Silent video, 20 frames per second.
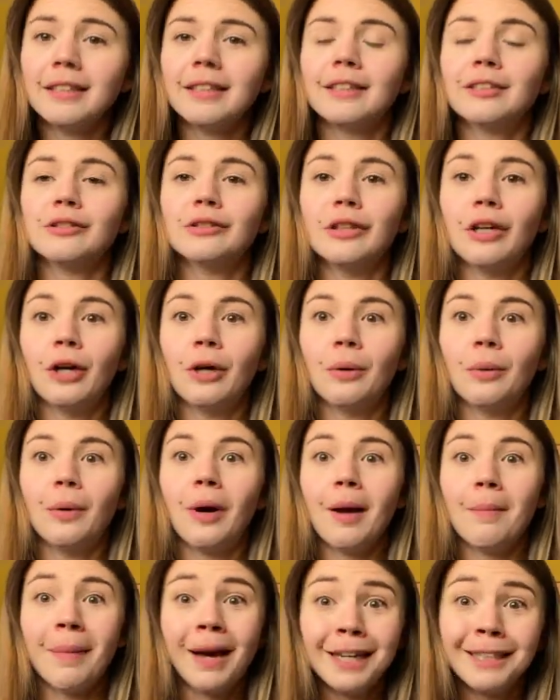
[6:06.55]
So
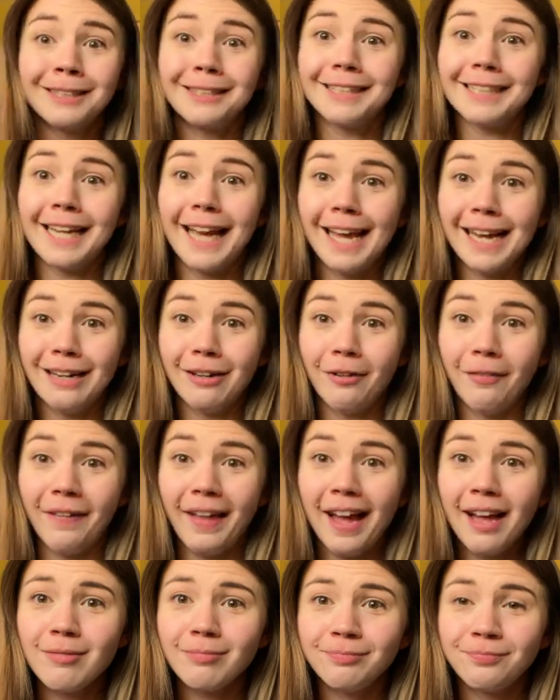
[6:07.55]
I managed to get in on
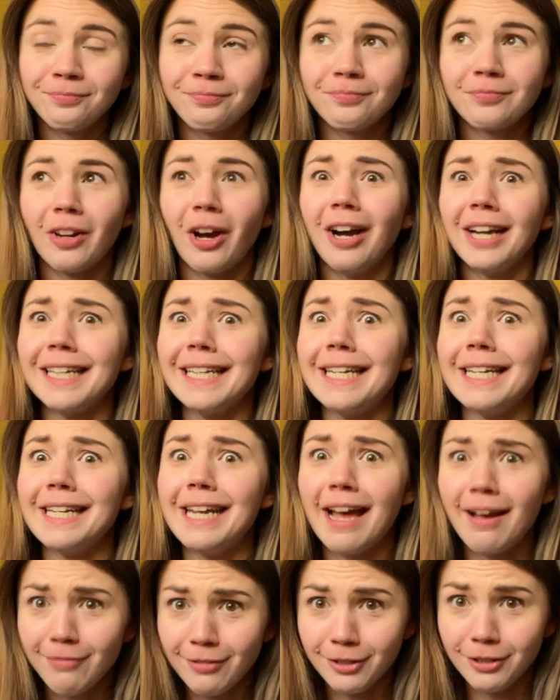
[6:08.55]
that. I'd
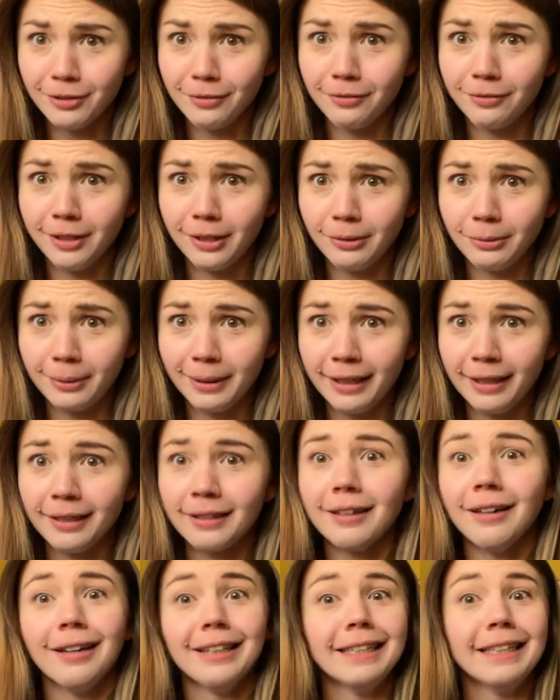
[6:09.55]
never done
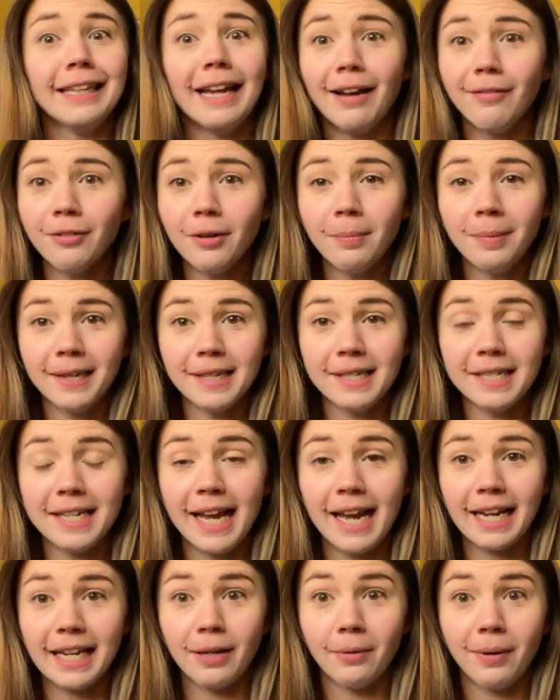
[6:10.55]
fieldwork. I'd never been to
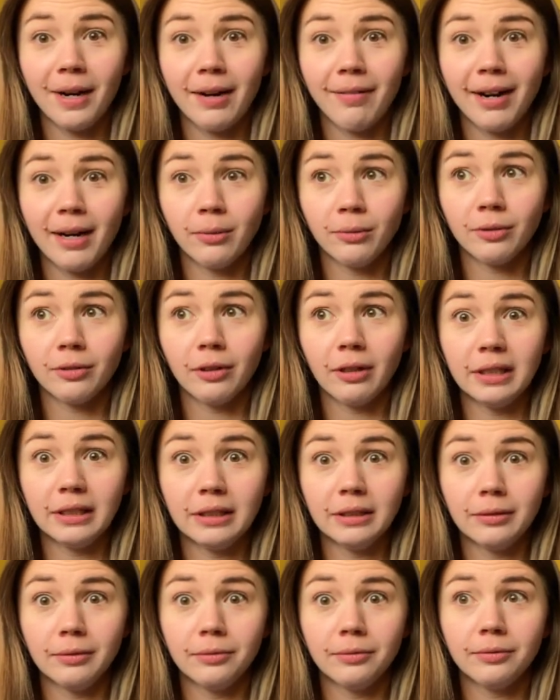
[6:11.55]
anywhere outside
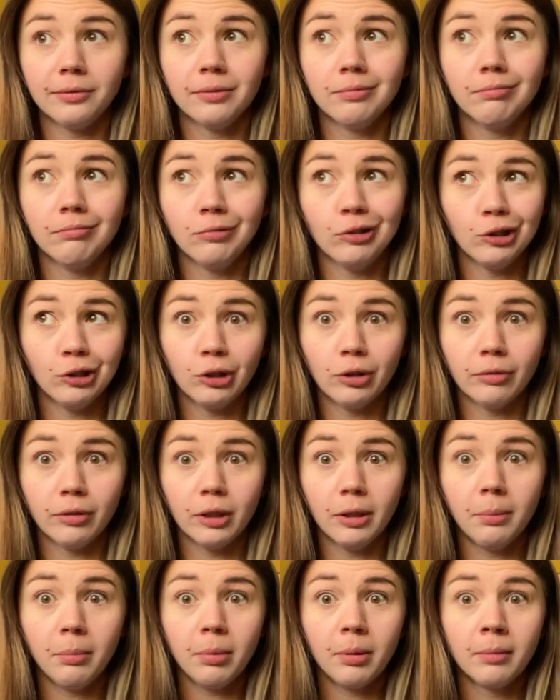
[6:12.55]
of
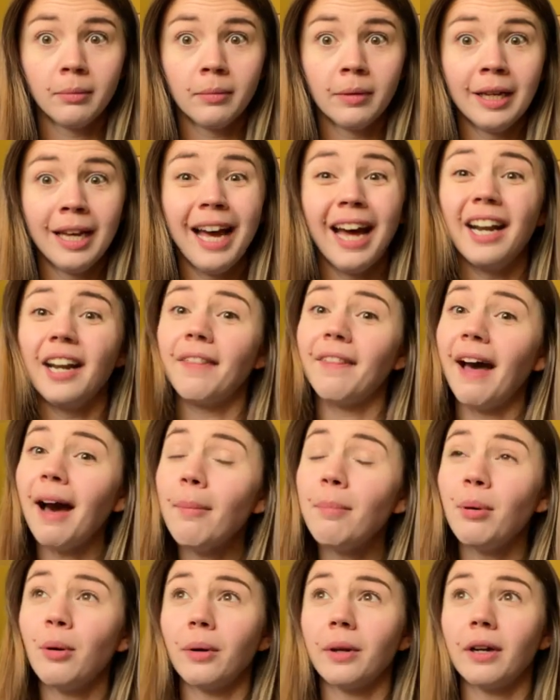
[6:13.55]
Europe. And at
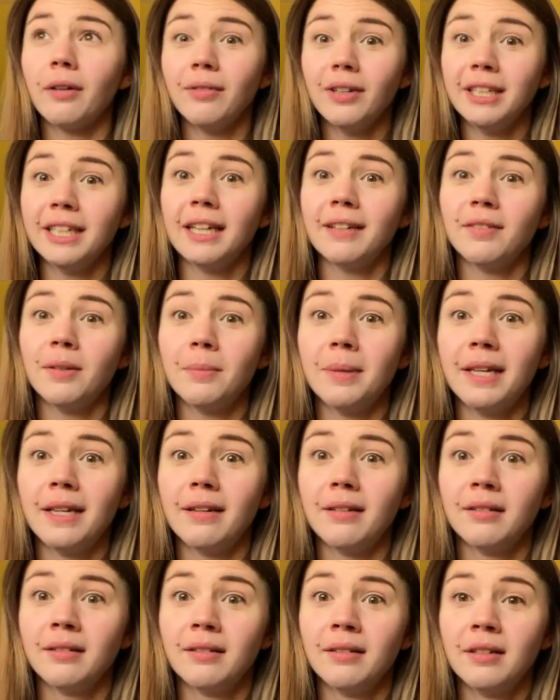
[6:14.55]
that point, I've only ever
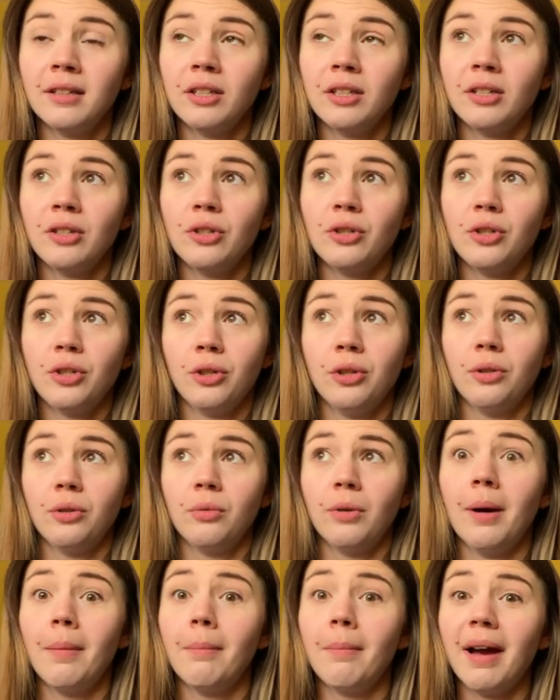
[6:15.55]
been
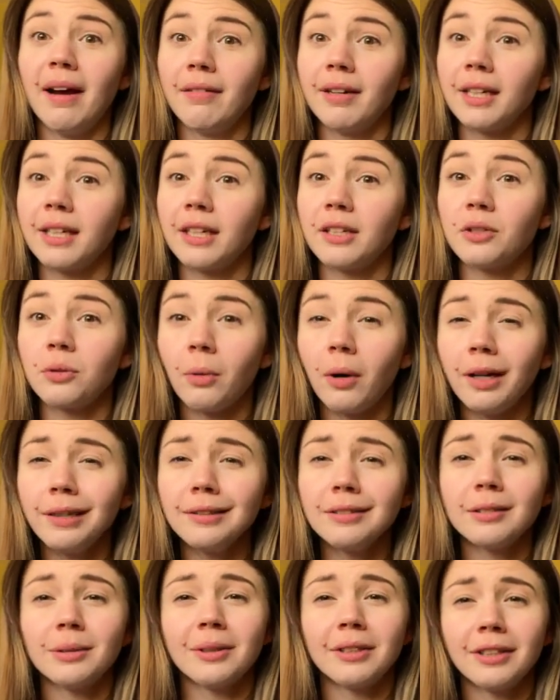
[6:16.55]
to America
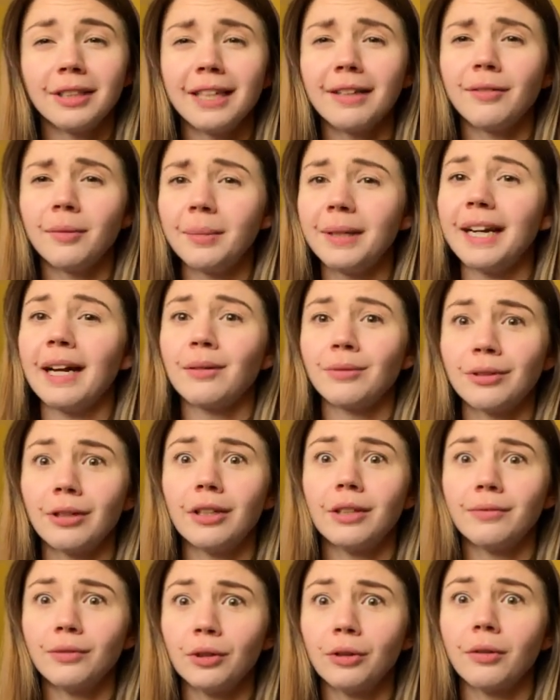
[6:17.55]
twice. So I'd only ever been
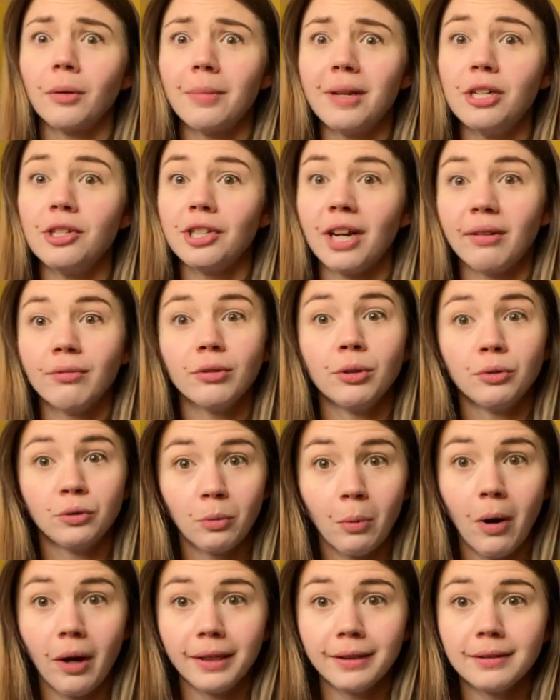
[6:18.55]
outside of Europe in general
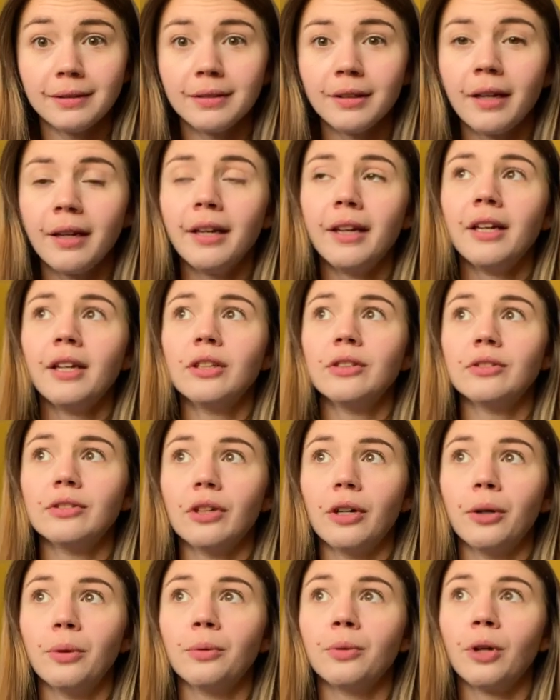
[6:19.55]
twice.
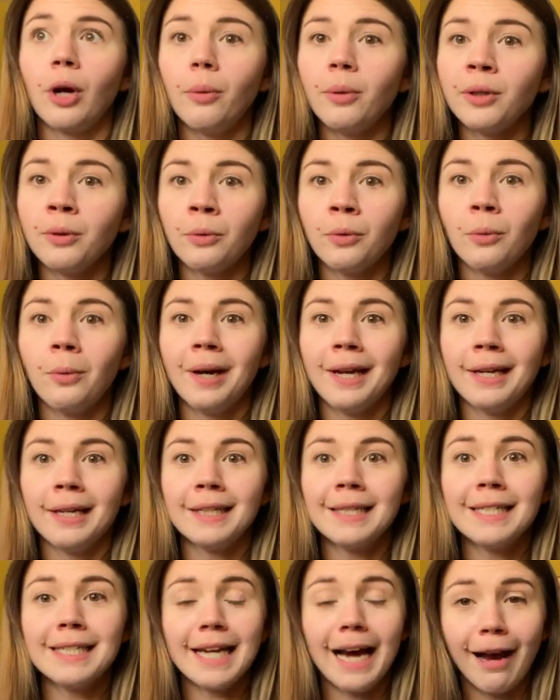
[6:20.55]
So going all the
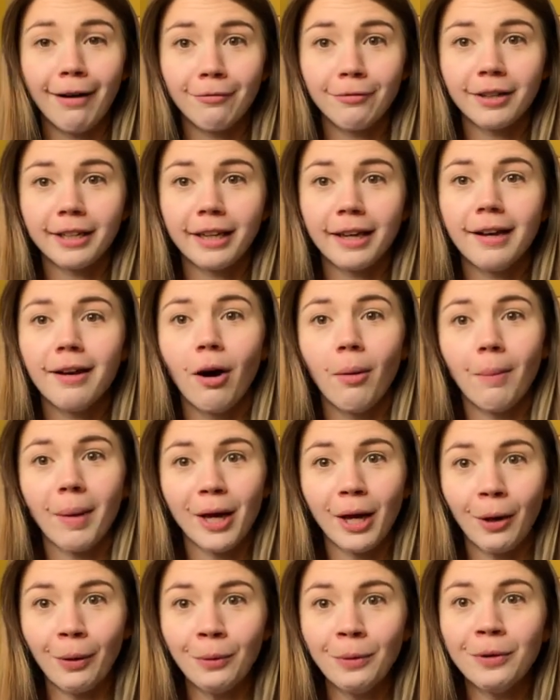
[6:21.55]
way to Africa on
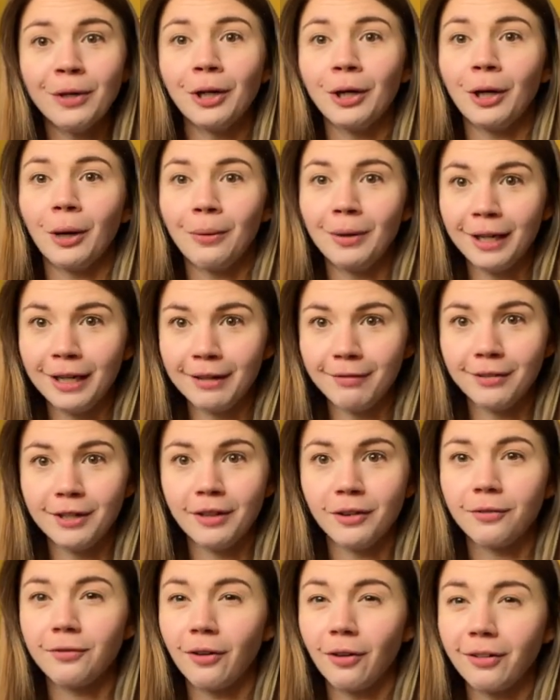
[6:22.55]
my own and going and living
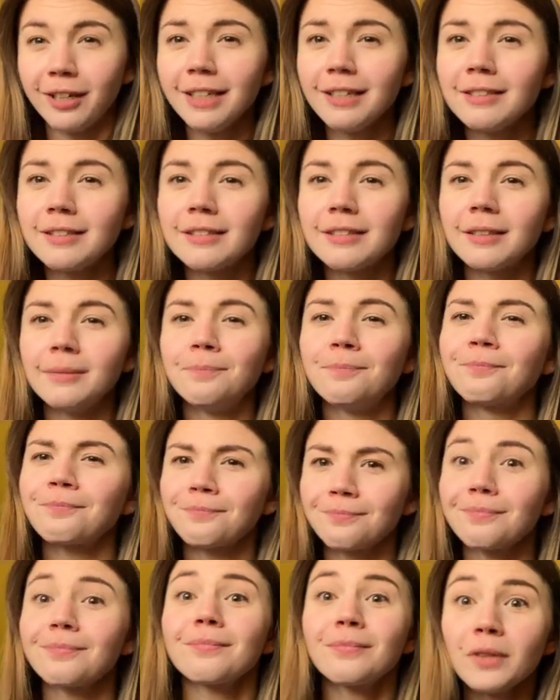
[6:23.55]
in the forest
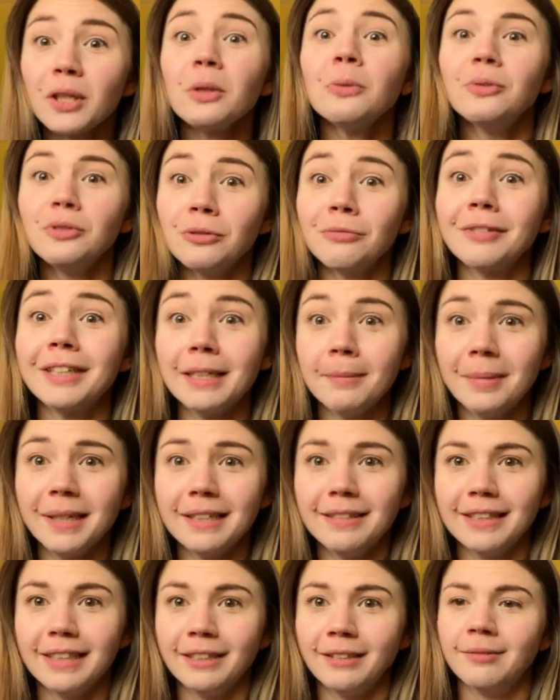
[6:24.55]
was a really
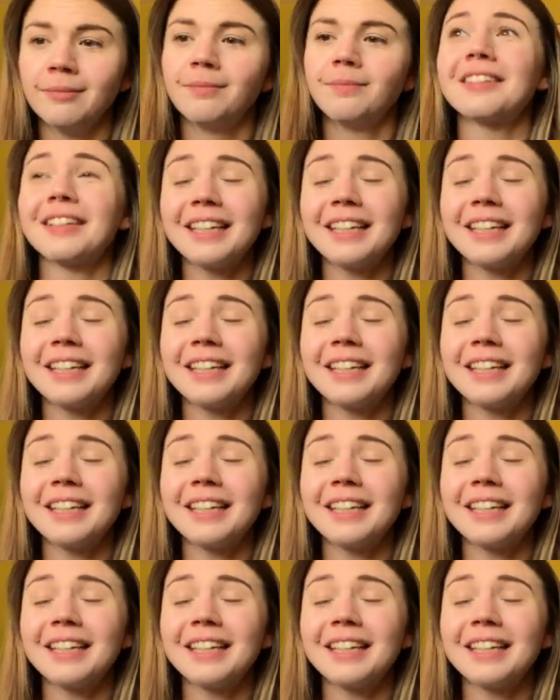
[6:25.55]
big deal.